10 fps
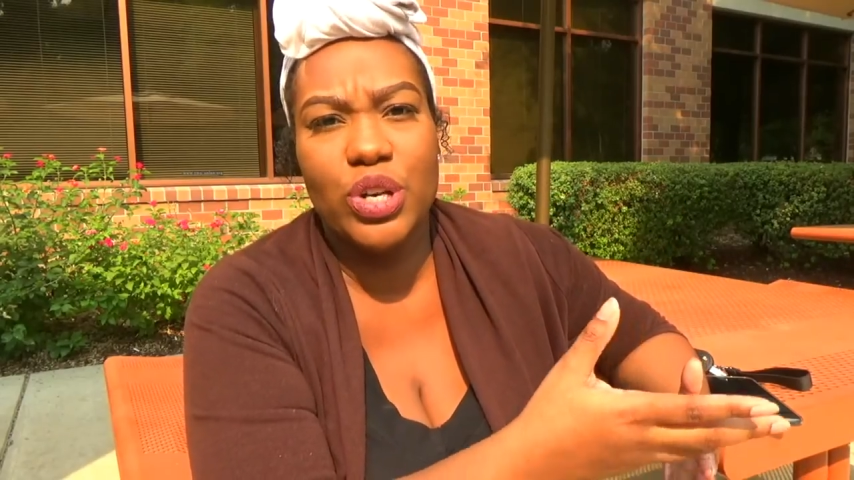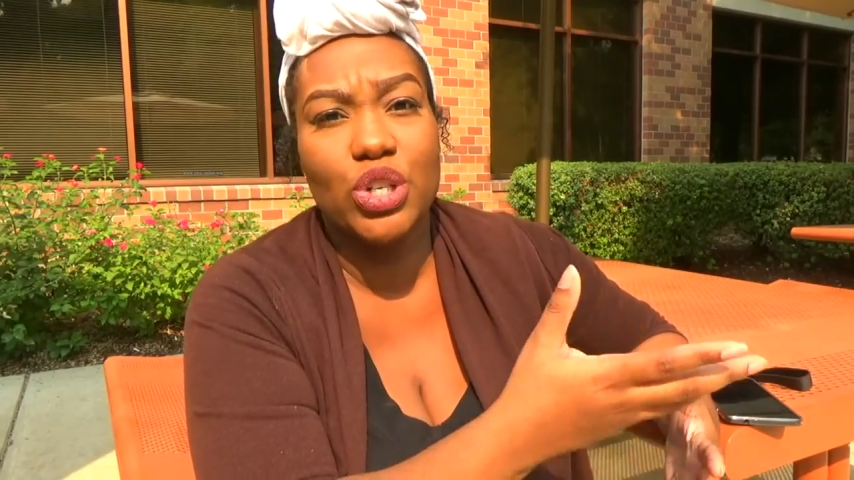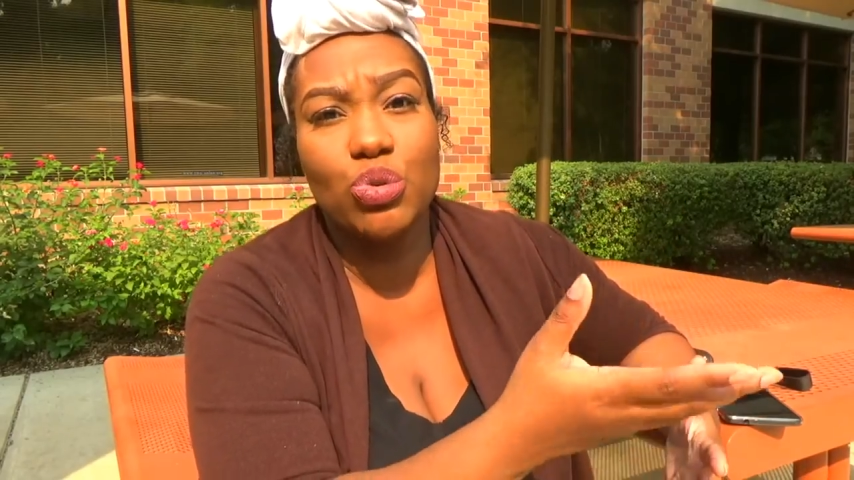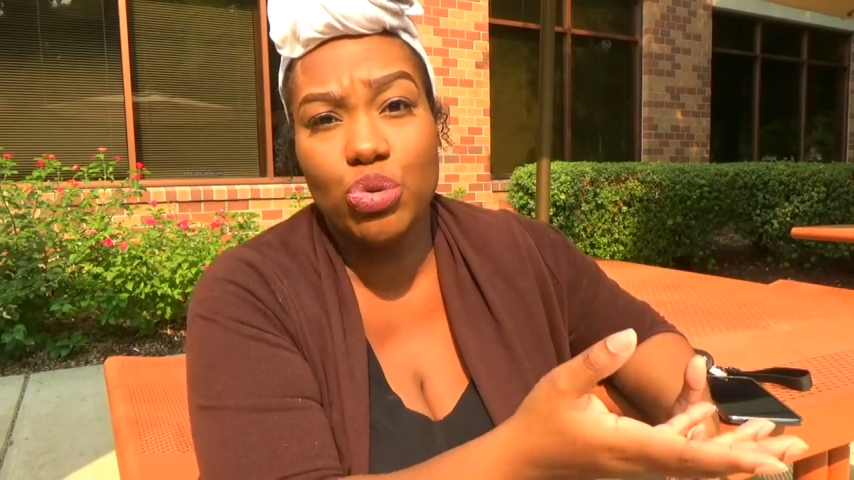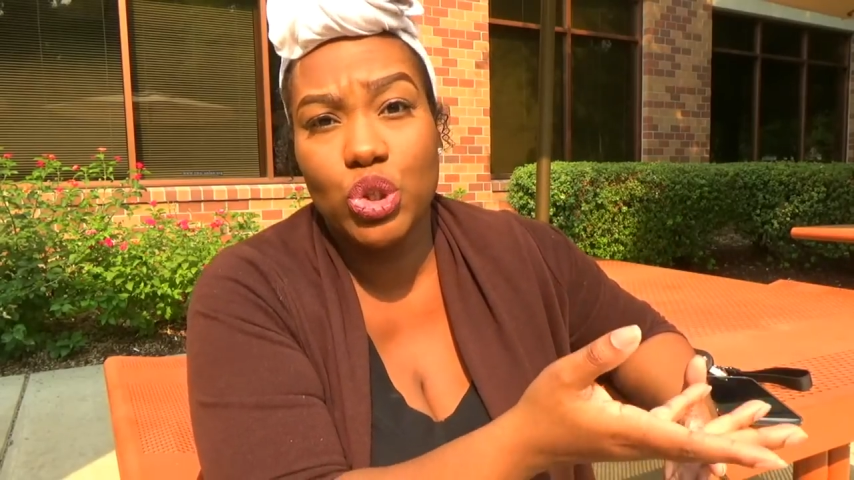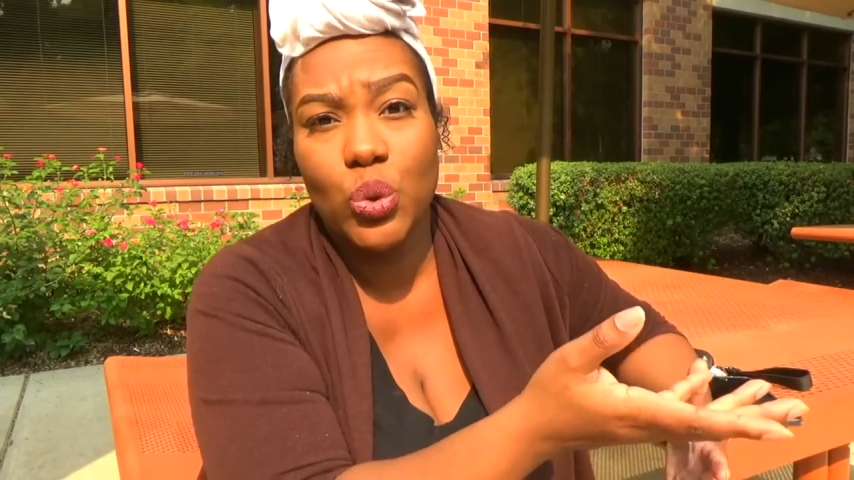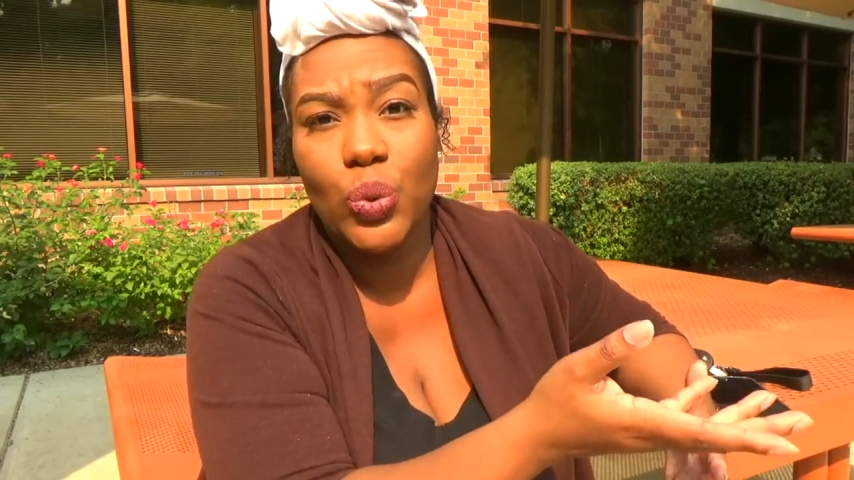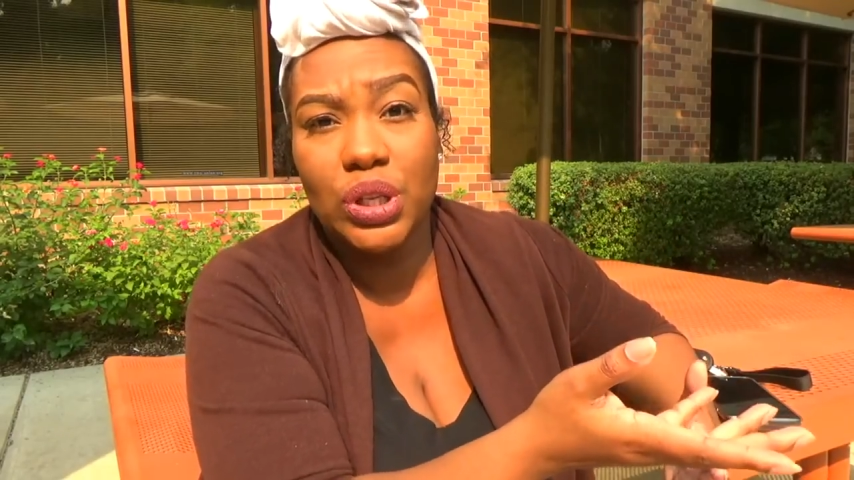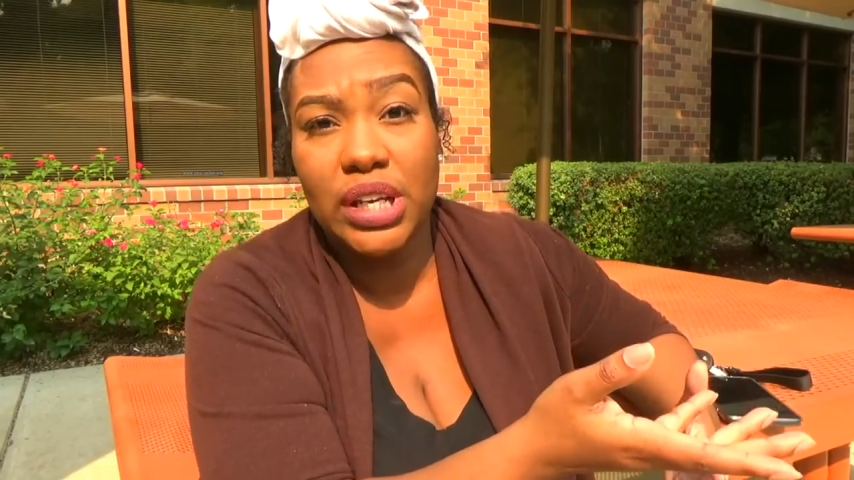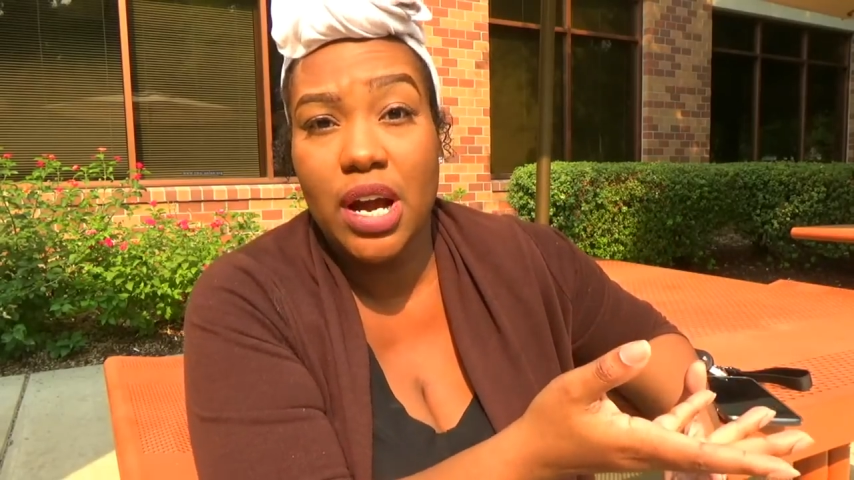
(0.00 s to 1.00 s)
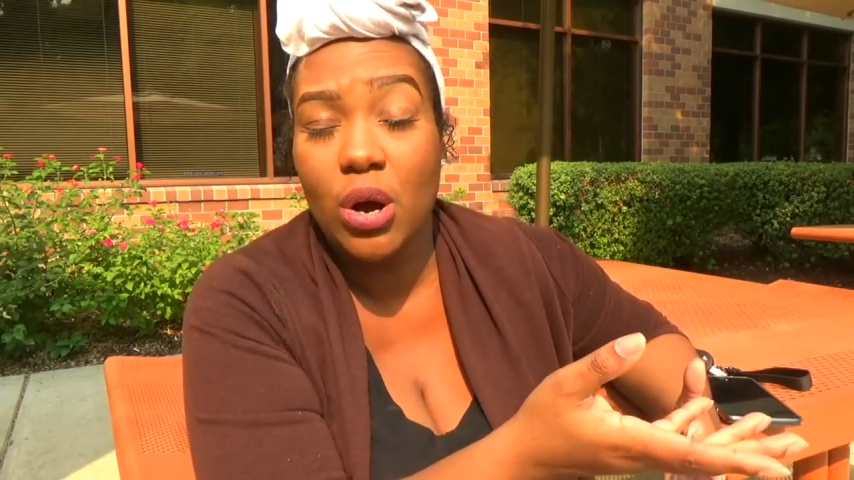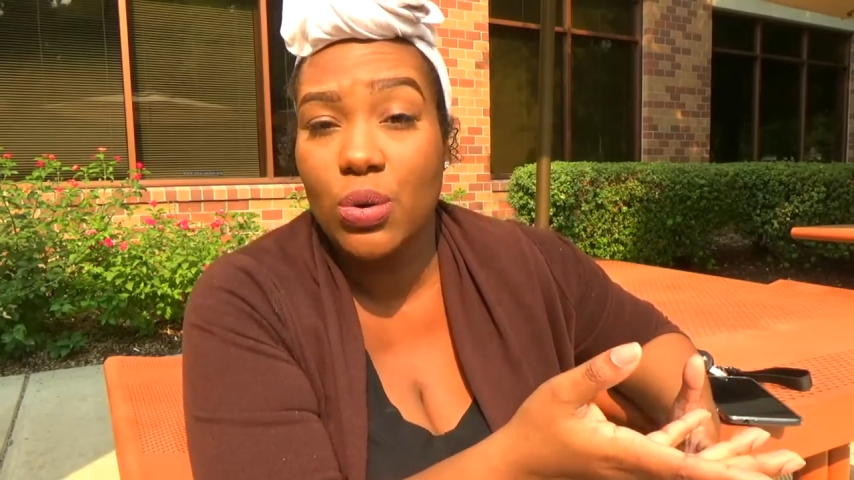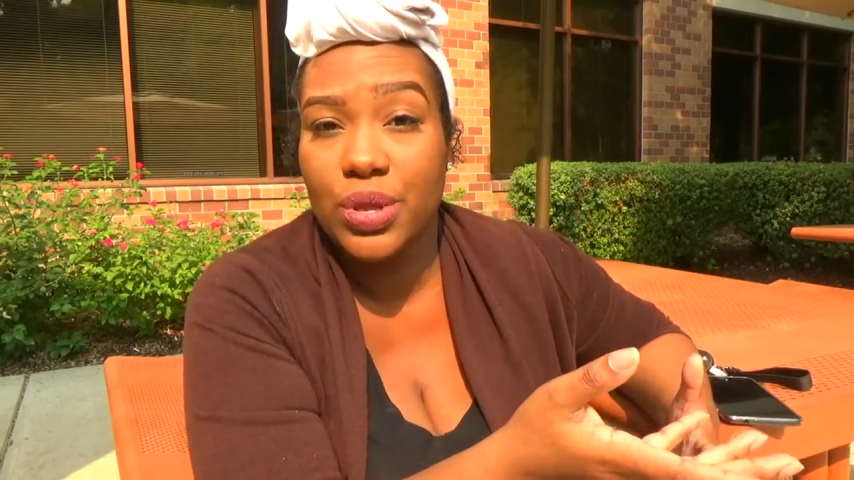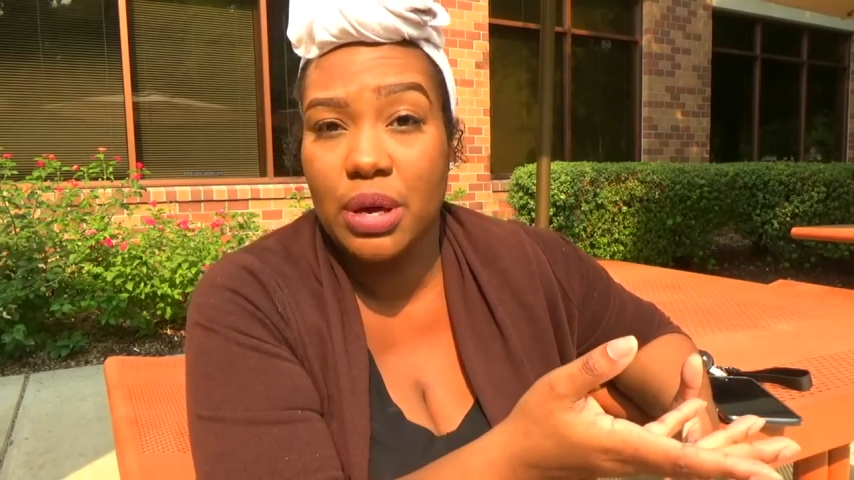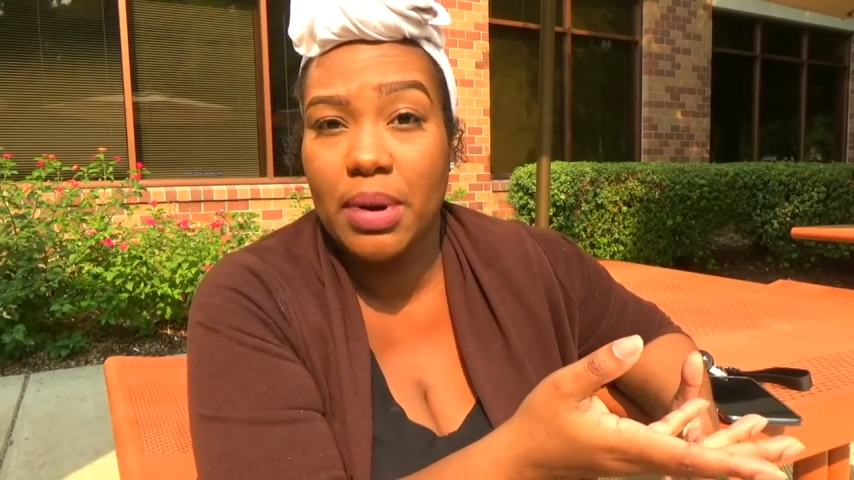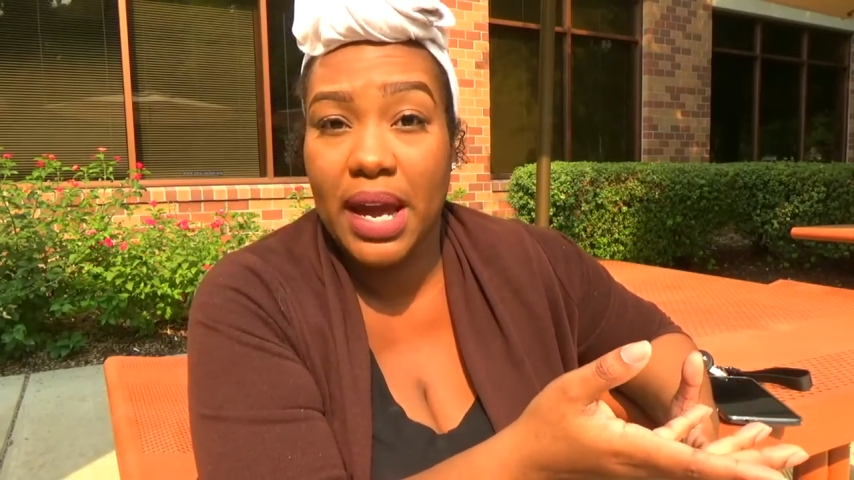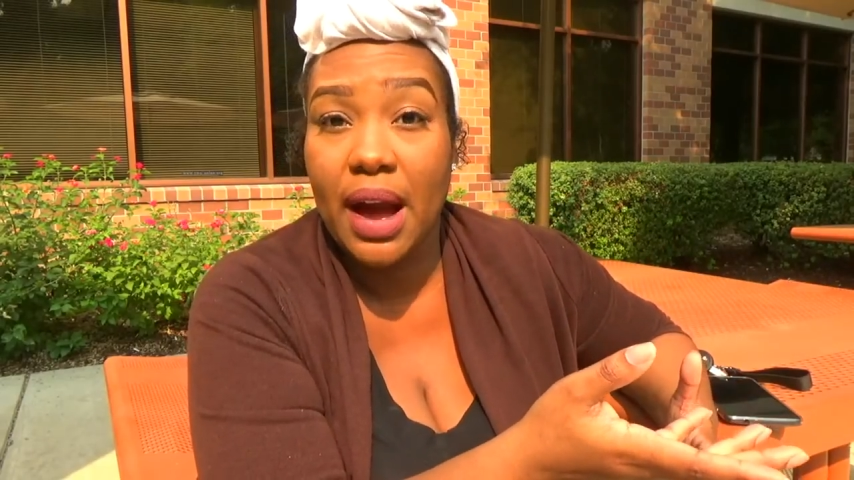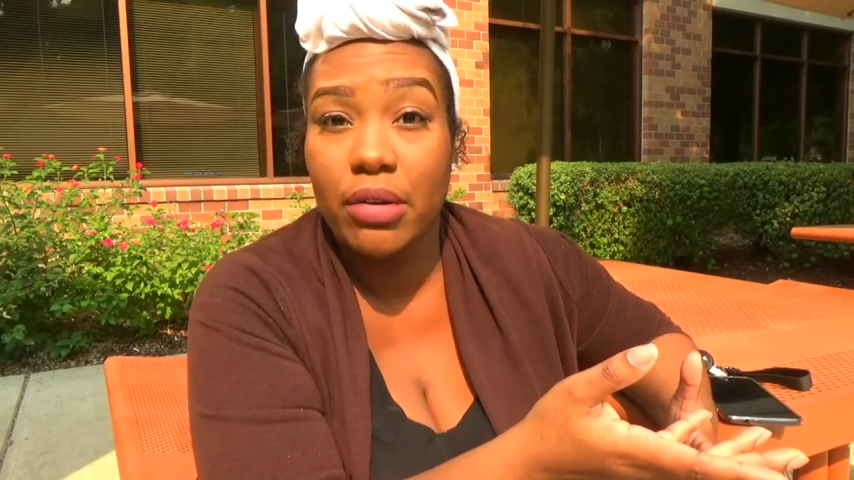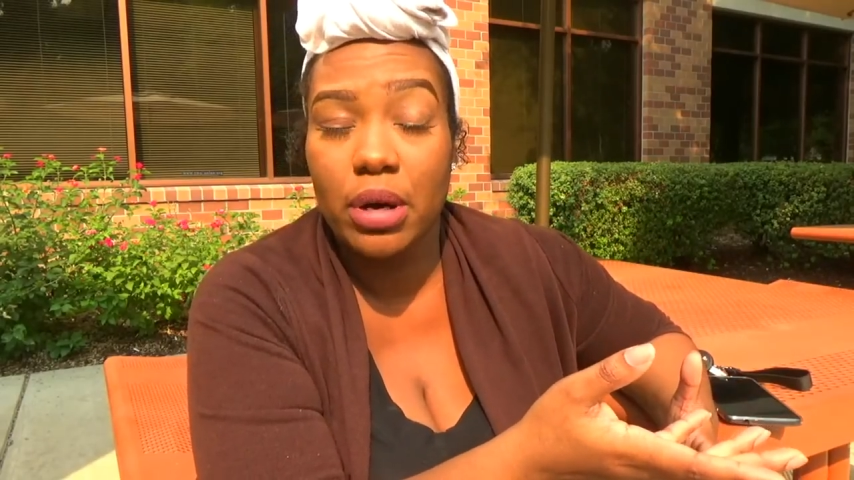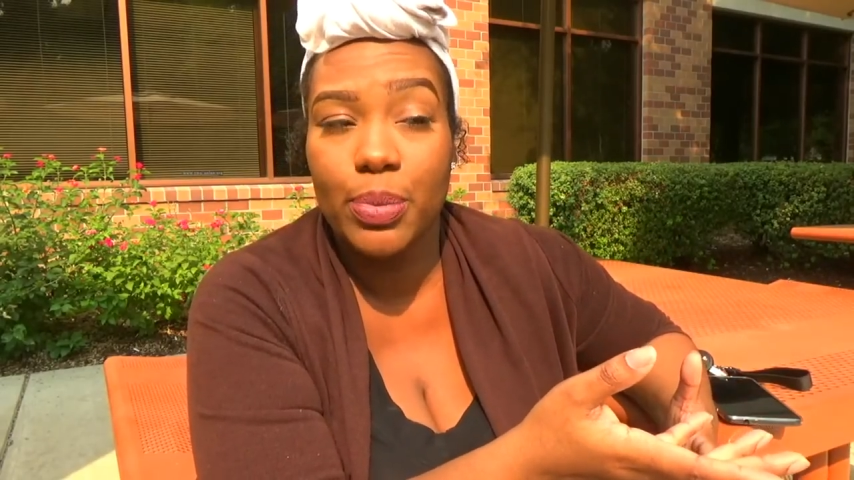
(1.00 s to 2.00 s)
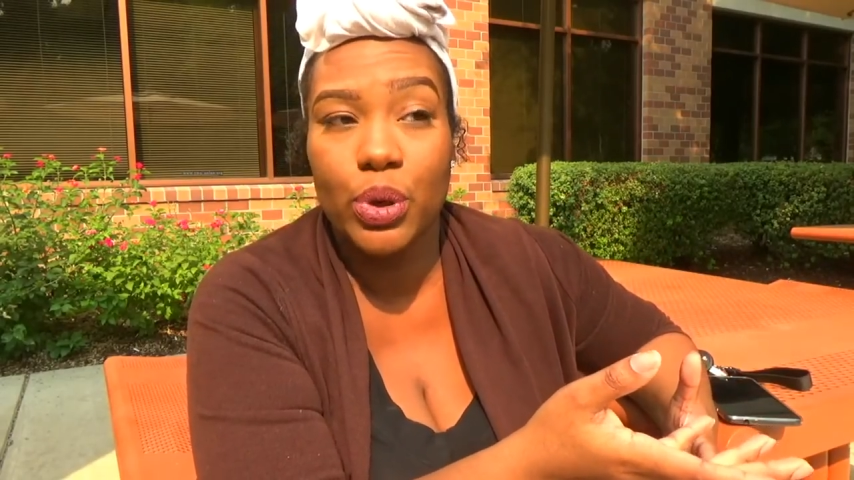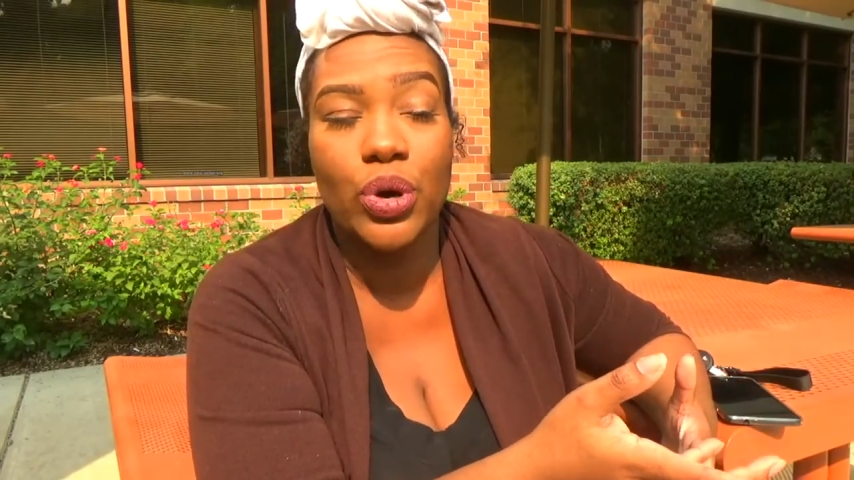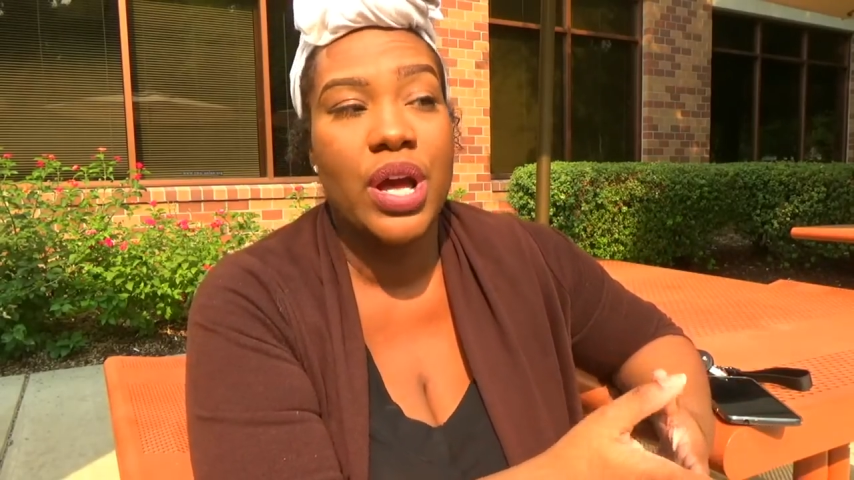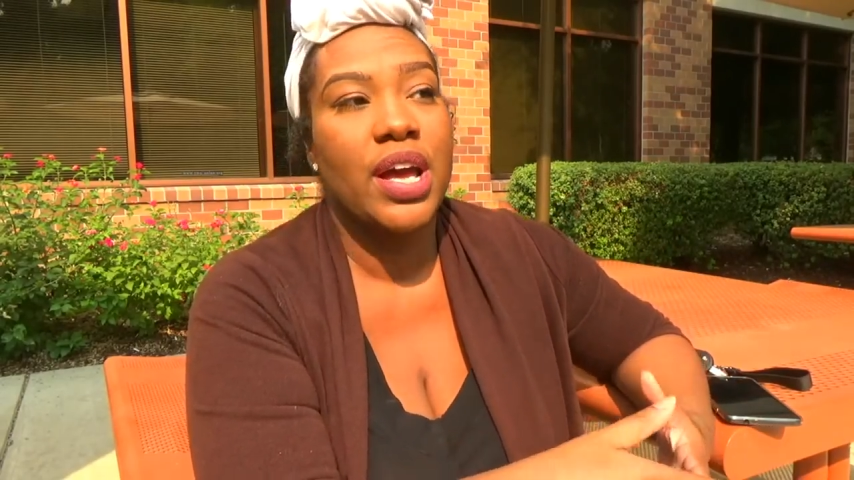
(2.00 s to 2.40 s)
we usually hold them accountable.